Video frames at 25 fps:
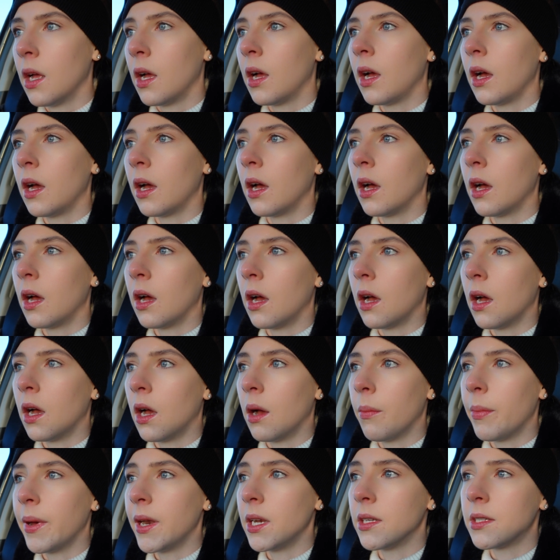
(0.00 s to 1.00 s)

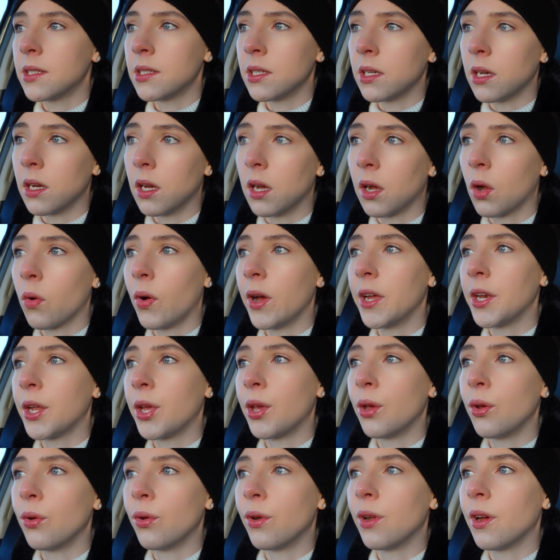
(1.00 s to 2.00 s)
but it's quite
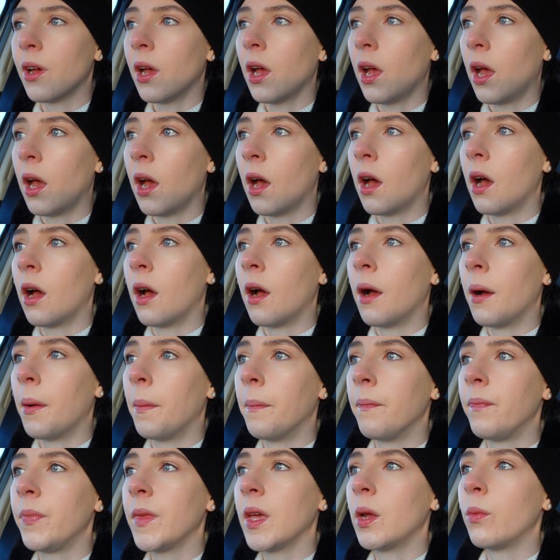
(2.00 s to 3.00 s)
cute
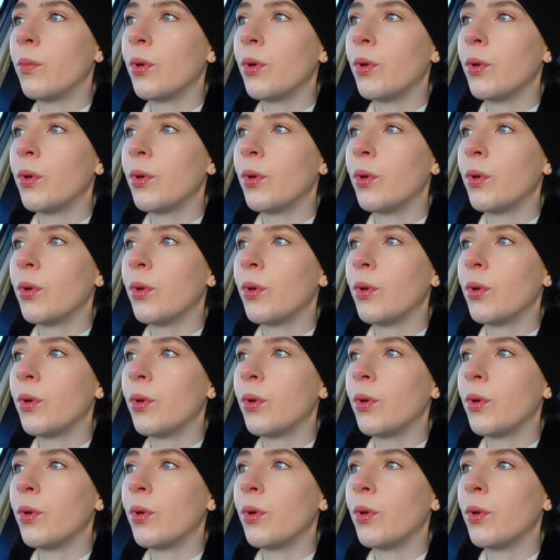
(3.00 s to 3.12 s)
and